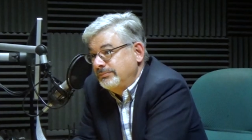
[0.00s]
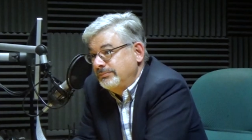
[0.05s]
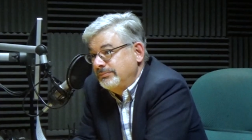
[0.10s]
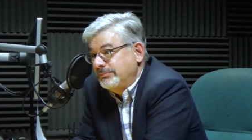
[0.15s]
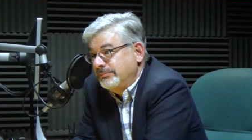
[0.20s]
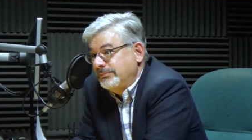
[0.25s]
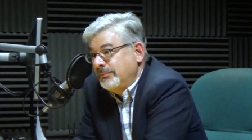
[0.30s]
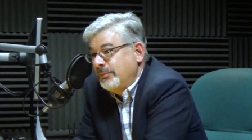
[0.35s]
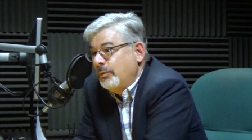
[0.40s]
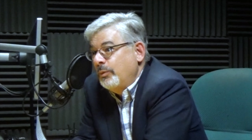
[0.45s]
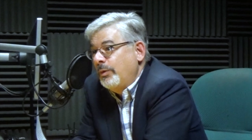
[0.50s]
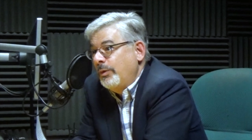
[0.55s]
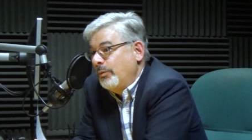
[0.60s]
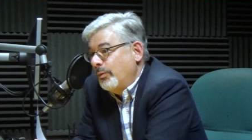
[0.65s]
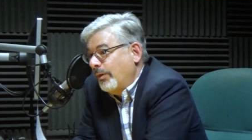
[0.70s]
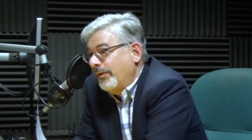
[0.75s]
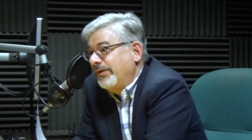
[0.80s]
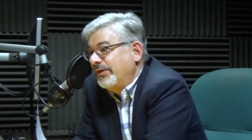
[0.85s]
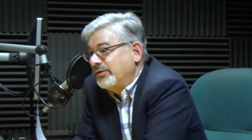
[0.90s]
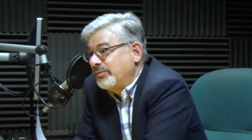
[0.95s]
Mm-hmm. We
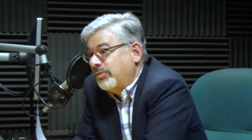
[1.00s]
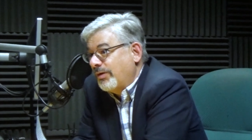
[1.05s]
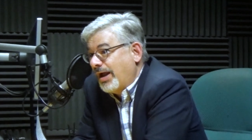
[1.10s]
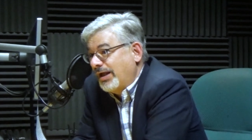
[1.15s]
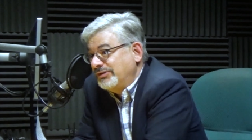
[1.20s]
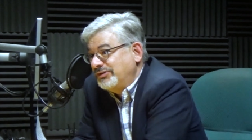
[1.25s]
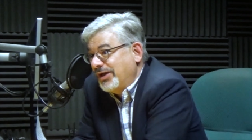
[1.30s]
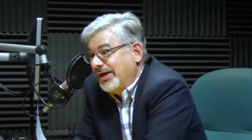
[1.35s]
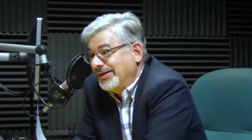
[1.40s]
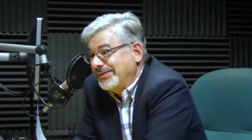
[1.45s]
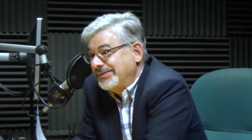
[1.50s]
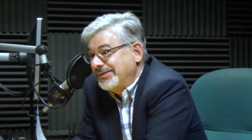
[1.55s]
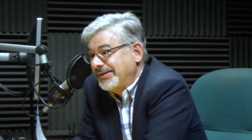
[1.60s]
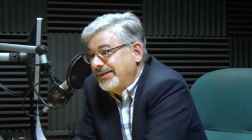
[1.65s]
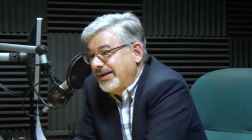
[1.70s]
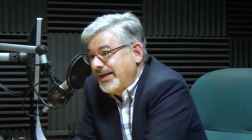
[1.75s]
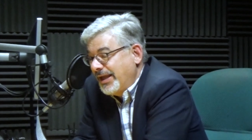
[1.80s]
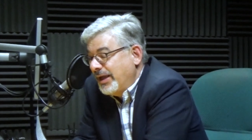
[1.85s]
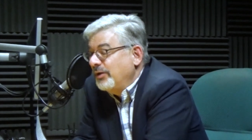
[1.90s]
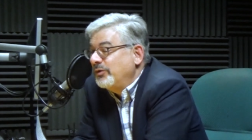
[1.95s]
won this project.
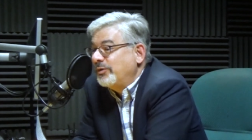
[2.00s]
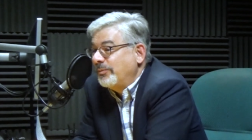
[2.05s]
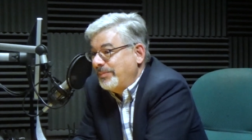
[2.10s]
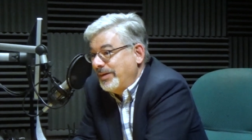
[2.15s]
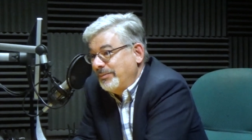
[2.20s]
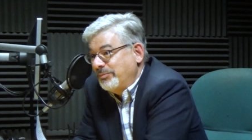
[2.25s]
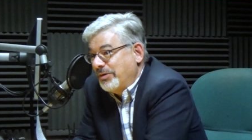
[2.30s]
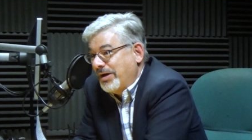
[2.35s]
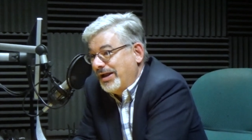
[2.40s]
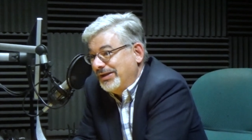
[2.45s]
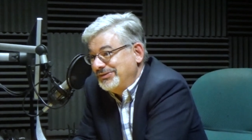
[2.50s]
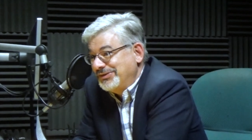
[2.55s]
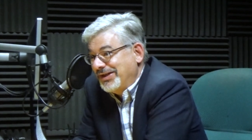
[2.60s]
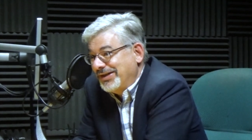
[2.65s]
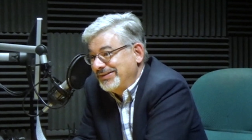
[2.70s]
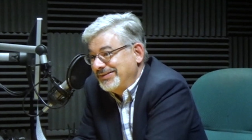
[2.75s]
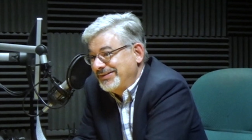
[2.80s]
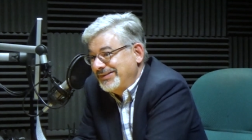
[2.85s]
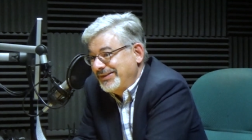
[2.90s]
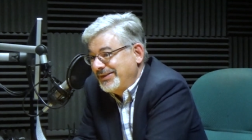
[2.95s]
Mm-hmm. It was a big
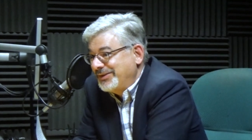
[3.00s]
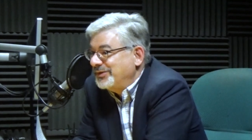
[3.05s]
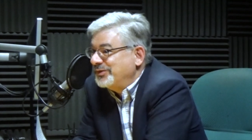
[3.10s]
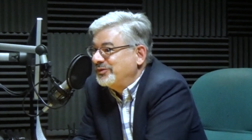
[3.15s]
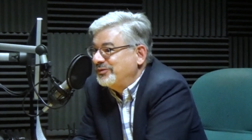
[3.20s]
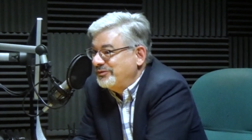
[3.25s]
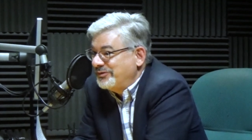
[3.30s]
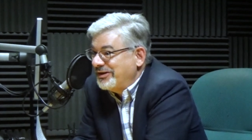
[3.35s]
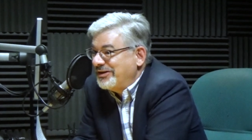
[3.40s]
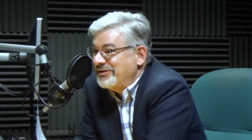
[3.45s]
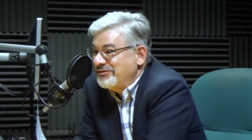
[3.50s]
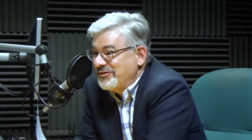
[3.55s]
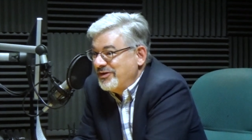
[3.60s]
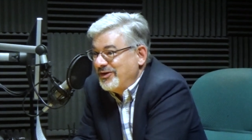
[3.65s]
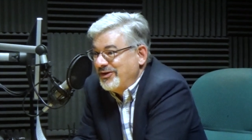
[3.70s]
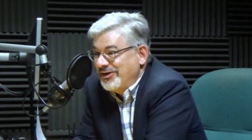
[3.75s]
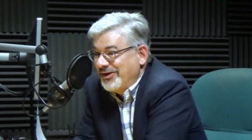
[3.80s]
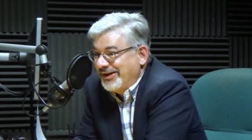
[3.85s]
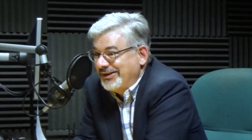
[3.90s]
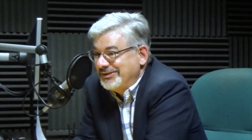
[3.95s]
project. It was oh. very
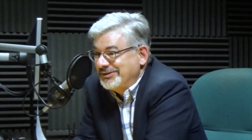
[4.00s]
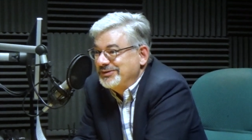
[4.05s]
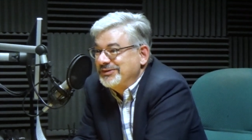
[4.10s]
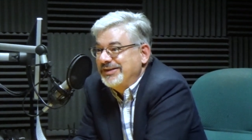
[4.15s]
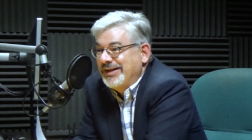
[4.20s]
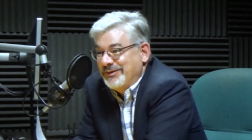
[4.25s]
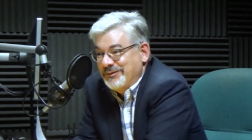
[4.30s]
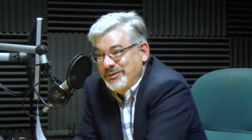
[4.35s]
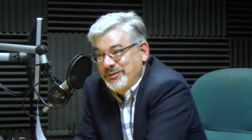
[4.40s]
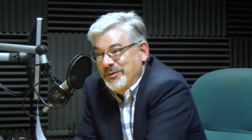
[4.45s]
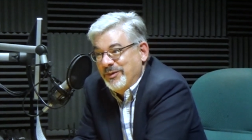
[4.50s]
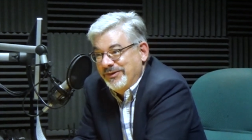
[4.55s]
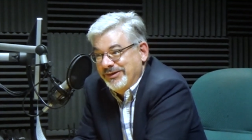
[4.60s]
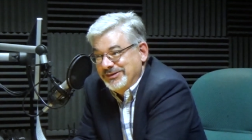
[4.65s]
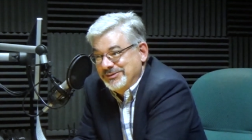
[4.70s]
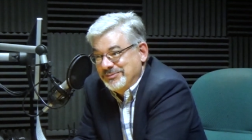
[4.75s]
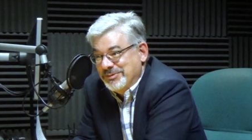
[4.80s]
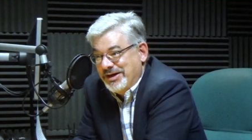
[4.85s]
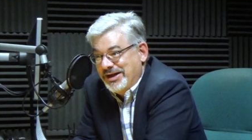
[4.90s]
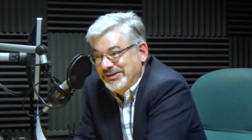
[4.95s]
very nice that we won
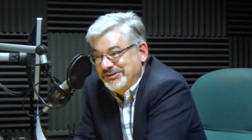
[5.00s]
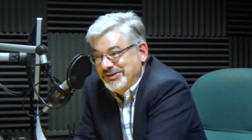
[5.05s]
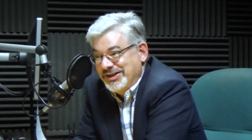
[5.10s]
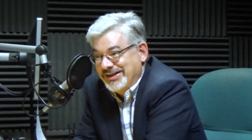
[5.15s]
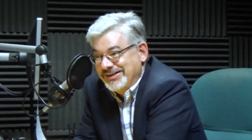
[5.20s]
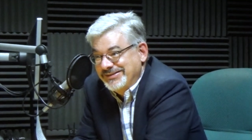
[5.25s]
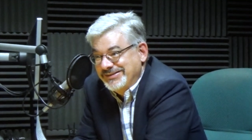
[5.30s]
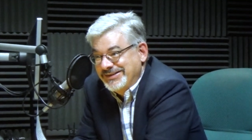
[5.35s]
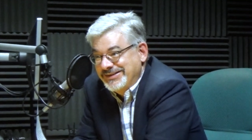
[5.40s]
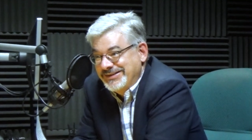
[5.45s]
this project.